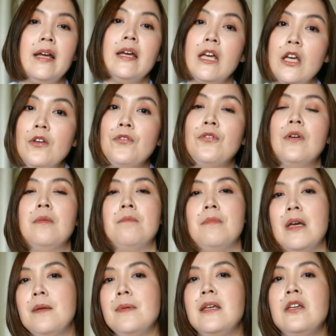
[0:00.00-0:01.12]
If
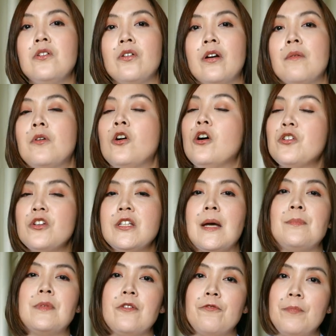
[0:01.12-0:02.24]
maybe your
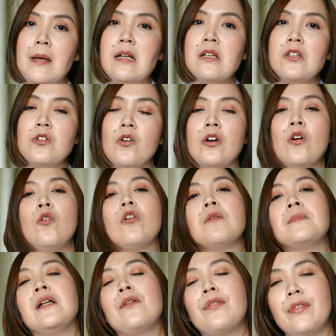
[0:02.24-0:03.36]
contraceptive pills or
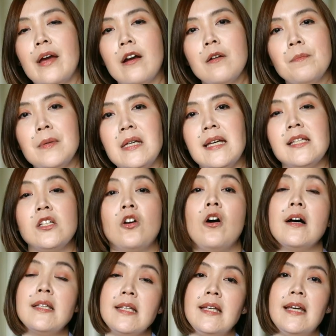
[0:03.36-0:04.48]
hormonal therapy is
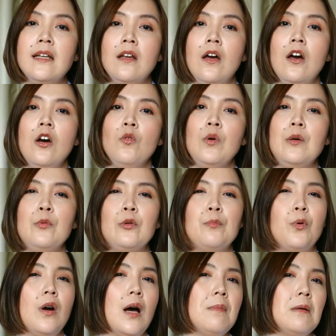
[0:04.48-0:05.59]
causing it, we would
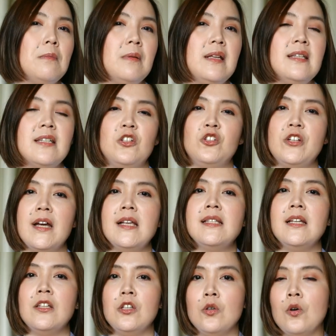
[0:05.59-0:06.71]
probably suggest
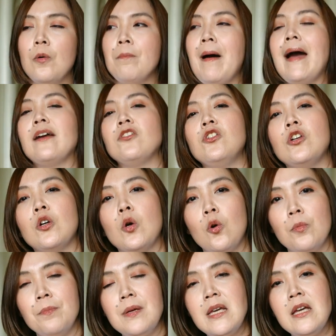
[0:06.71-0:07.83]
that you go back to your
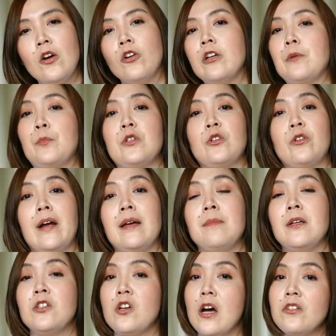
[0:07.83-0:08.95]
OB or your
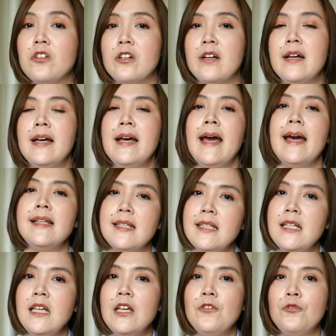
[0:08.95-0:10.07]
prescribing doctor and
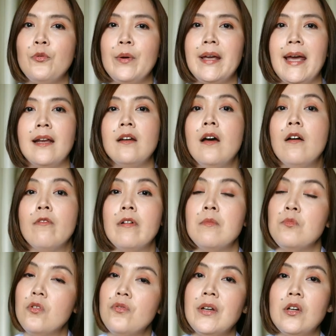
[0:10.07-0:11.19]
see if we can
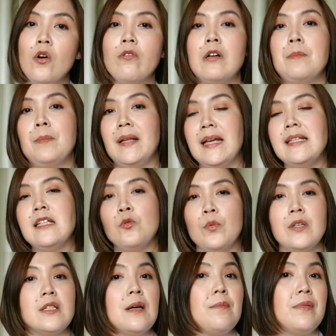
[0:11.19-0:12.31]
remove it or replace it
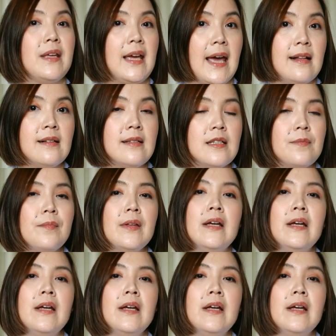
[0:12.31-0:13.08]
with something else.